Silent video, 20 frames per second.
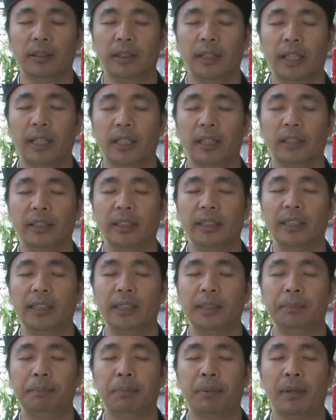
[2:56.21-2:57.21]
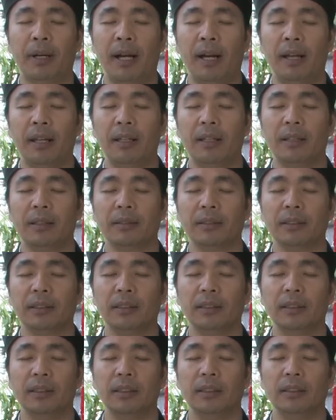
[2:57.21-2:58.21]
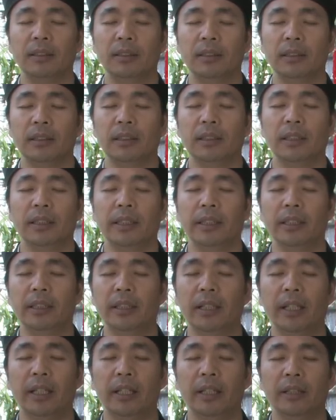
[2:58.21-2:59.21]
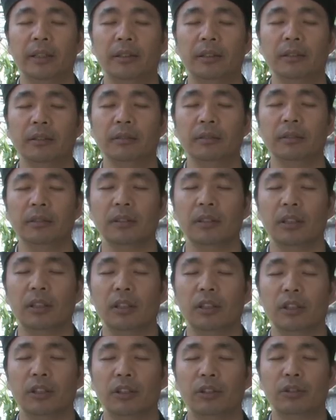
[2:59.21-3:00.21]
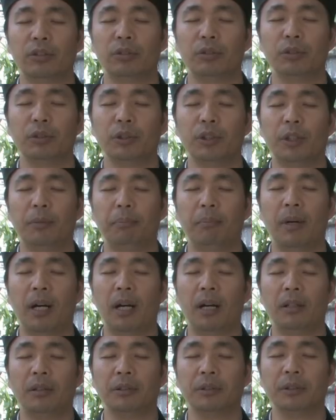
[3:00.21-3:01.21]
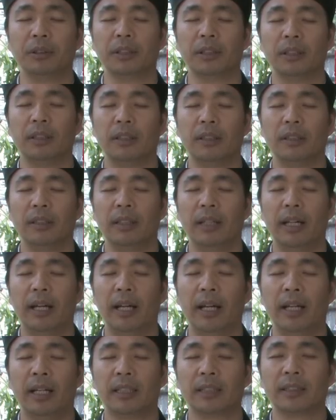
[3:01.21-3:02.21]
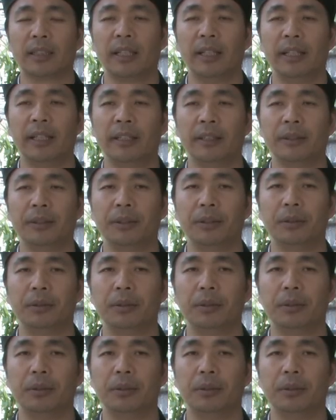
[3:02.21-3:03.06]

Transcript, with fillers: Take a deep breath. Inhale through your mouth. Exhale.